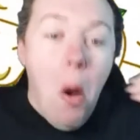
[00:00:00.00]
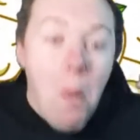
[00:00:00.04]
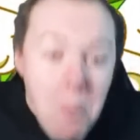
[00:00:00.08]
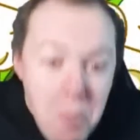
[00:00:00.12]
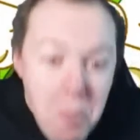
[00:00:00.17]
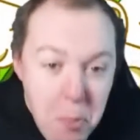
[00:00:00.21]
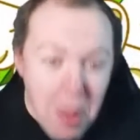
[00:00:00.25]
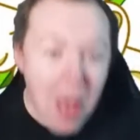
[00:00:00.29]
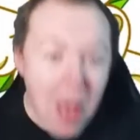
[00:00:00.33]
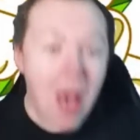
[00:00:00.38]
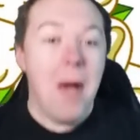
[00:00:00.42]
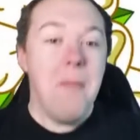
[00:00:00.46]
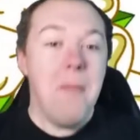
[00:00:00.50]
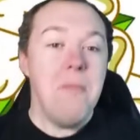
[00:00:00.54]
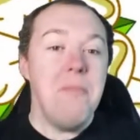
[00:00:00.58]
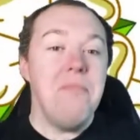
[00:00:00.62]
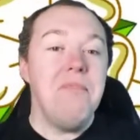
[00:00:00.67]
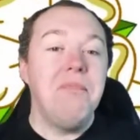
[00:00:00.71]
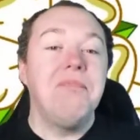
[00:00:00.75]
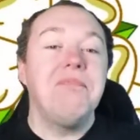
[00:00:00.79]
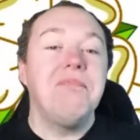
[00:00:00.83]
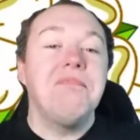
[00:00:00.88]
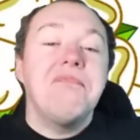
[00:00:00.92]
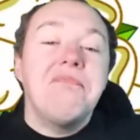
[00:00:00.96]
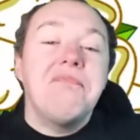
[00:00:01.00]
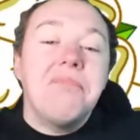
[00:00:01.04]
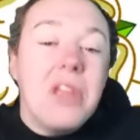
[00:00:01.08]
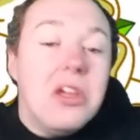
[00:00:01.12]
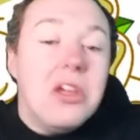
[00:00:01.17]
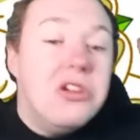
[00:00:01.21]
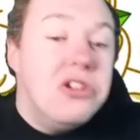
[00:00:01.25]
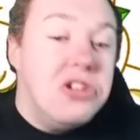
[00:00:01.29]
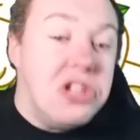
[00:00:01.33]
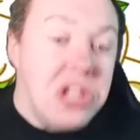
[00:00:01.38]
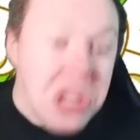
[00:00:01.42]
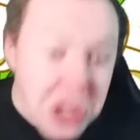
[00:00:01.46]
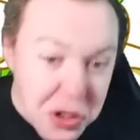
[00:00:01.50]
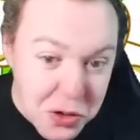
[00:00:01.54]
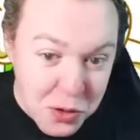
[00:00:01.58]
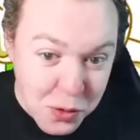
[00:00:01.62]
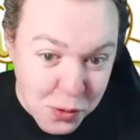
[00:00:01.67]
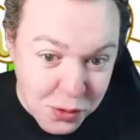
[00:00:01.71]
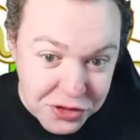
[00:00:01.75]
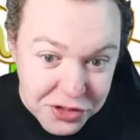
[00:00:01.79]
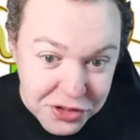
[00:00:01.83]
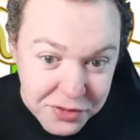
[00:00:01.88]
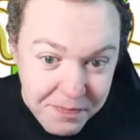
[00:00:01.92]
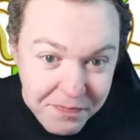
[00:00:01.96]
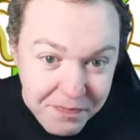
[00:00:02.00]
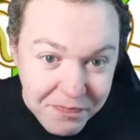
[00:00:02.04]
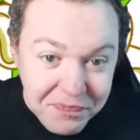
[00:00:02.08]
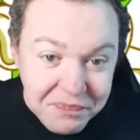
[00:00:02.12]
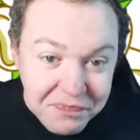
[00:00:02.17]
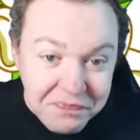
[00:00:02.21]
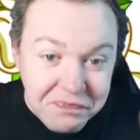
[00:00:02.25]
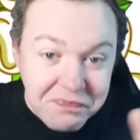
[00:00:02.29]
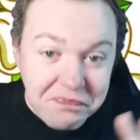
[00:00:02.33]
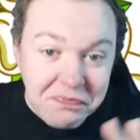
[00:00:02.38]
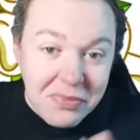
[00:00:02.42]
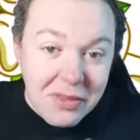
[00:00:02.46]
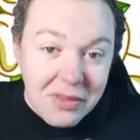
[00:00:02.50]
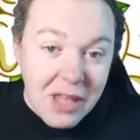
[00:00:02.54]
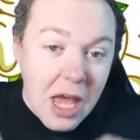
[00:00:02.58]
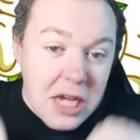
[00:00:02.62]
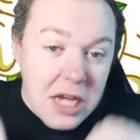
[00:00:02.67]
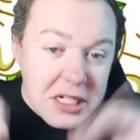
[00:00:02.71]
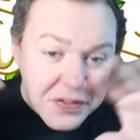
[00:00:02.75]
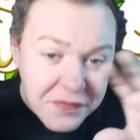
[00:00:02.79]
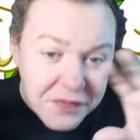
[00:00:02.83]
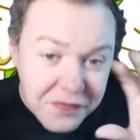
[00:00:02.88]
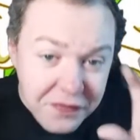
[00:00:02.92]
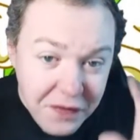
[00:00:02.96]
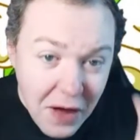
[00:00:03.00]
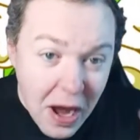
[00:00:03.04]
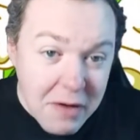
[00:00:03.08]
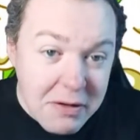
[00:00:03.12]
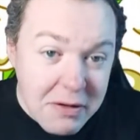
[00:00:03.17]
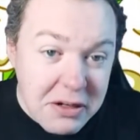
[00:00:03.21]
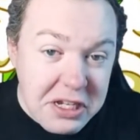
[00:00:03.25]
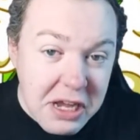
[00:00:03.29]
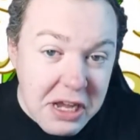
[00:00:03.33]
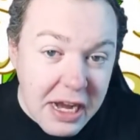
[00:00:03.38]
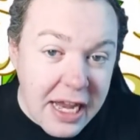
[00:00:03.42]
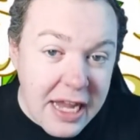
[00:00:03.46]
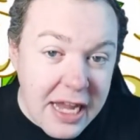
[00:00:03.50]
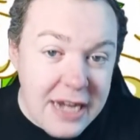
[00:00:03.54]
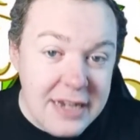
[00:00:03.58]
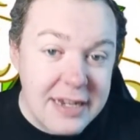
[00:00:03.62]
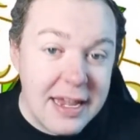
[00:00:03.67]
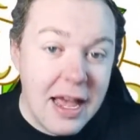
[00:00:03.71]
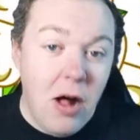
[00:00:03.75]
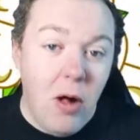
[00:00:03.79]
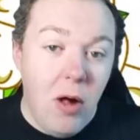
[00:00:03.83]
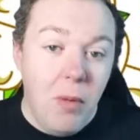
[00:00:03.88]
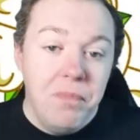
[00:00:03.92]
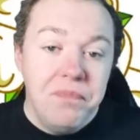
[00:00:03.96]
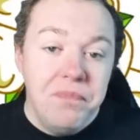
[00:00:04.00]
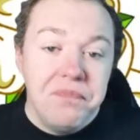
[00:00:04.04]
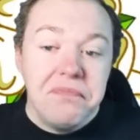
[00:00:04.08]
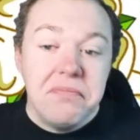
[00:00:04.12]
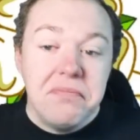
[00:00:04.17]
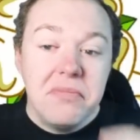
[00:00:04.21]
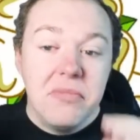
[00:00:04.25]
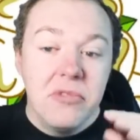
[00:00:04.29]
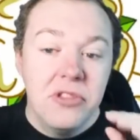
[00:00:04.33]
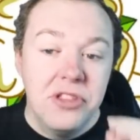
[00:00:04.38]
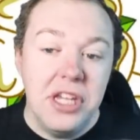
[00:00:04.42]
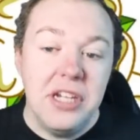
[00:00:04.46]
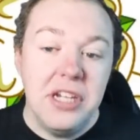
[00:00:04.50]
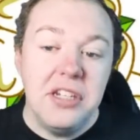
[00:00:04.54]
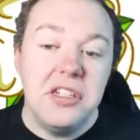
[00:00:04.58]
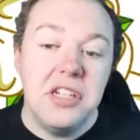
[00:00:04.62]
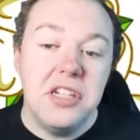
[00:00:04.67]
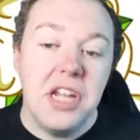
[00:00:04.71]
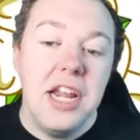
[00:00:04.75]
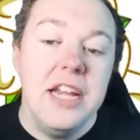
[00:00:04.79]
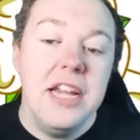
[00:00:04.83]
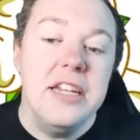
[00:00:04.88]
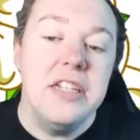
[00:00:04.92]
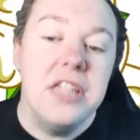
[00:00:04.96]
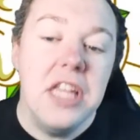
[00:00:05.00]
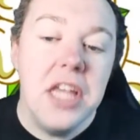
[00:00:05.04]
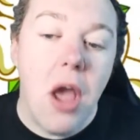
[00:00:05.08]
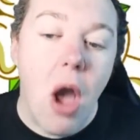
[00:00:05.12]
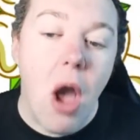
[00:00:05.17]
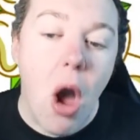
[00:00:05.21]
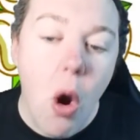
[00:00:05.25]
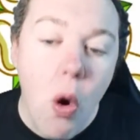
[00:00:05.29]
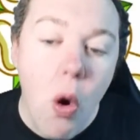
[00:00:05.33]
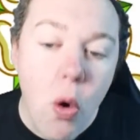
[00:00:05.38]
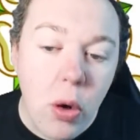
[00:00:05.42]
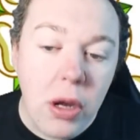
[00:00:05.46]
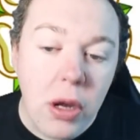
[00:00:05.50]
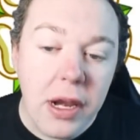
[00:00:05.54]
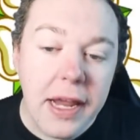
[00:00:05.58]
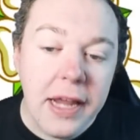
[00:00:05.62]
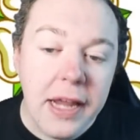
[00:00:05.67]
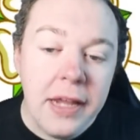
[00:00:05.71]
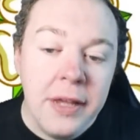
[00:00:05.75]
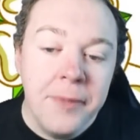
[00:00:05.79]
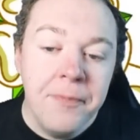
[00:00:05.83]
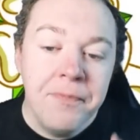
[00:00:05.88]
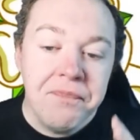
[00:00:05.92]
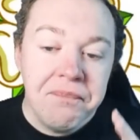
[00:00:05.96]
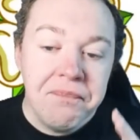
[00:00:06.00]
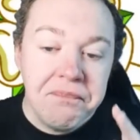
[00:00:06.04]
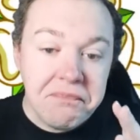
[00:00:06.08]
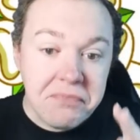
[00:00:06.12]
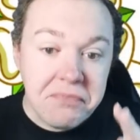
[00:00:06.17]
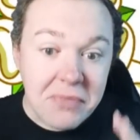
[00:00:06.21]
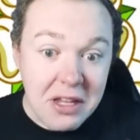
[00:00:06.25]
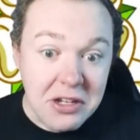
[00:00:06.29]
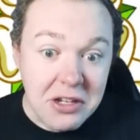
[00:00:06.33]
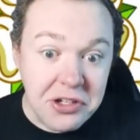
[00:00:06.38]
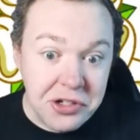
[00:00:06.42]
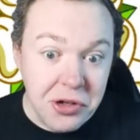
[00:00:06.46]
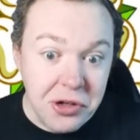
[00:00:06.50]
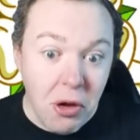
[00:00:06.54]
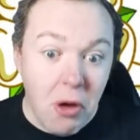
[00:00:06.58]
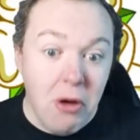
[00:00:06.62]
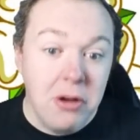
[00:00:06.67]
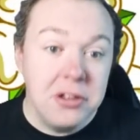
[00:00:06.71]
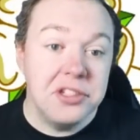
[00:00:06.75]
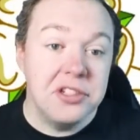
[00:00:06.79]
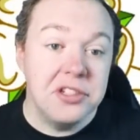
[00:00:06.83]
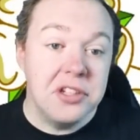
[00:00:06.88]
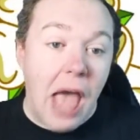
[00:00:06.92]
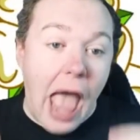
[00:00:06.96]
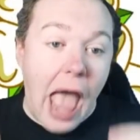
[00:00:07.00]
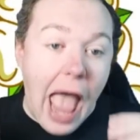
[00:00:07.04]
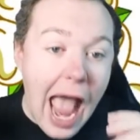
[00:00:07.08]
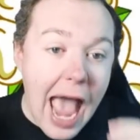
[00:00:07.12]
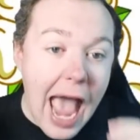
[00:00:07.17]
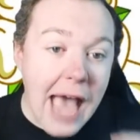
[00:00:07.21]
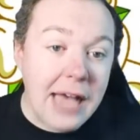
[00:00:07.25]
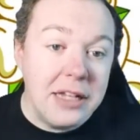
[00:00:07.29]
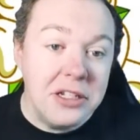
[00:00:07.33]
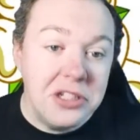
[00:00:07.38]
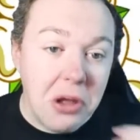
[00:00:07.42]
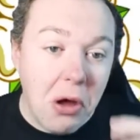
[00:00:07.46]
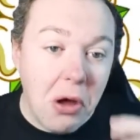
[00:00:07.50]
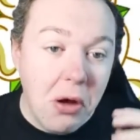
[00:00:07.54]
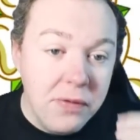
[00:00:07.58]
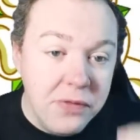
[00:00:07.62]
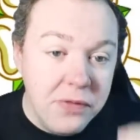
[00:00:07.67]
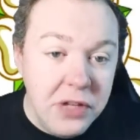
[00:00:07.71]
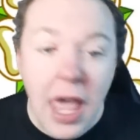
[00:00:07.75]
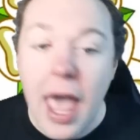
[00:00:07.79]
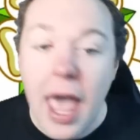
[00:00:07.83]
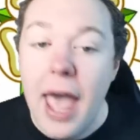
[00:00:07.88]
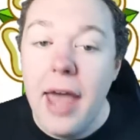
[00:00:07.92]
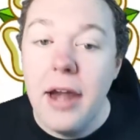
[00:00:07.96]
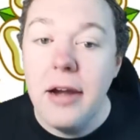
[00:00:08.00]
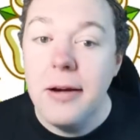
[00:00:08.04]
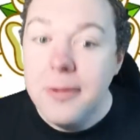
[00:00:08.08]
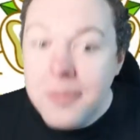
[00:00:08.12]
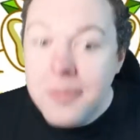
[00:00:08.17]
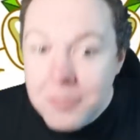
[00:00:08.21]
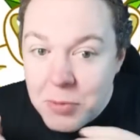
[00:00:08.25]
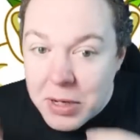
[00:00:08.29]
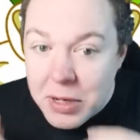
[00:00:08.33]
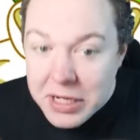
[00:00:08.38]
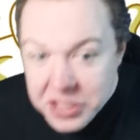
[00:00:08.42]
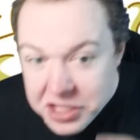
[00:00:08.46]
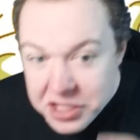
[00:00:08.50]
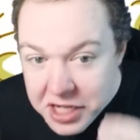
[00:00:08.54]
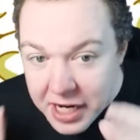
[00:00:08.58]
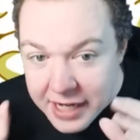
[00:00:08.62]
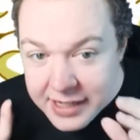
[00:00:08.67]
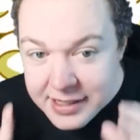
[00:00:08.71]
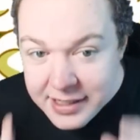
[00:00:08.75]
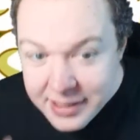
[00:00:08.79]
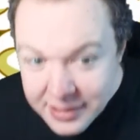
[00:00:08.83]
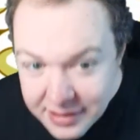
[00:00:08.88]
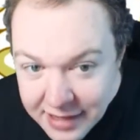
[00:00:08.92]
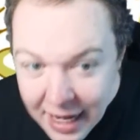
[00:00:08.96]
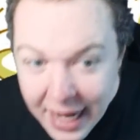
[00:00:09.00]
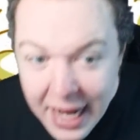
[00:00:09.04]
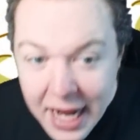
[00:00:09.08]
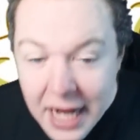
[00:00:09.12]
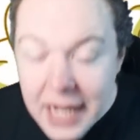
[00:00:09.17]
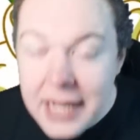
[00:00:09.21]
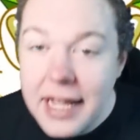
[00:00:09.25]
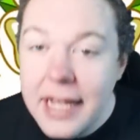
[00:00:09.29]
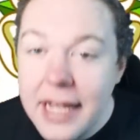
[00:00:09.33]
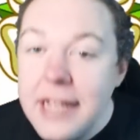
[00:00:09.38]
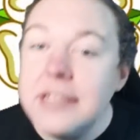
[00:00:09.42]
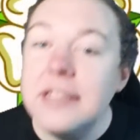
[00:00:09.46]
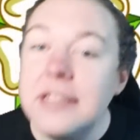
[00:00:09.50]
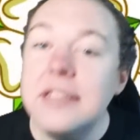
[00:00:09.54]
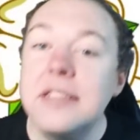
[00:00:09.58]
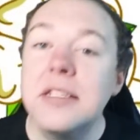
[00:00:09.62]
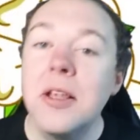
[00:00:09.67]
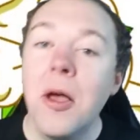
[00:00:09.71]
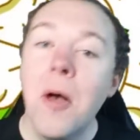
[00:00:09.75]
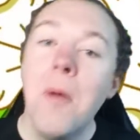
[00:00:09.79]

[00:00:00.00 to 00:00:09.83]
But news, as far as I can tell, this is the only source as of yet which is saying this,